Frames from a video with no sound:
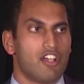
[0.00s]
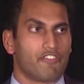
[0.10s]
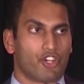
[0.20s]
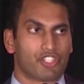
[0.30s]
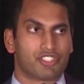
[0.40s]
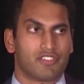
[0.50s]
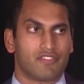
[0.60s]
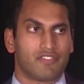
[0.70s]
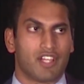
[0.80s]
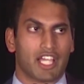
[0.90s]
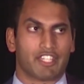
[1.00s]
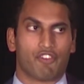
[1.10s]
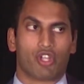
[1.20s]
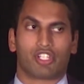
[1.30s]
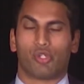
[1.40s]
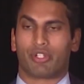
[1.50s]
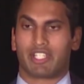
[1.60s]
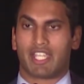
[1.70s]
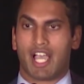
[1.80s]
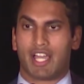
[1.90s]
First, I give all the glory to
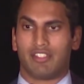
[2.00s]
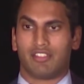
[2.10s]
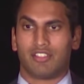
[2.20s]
God.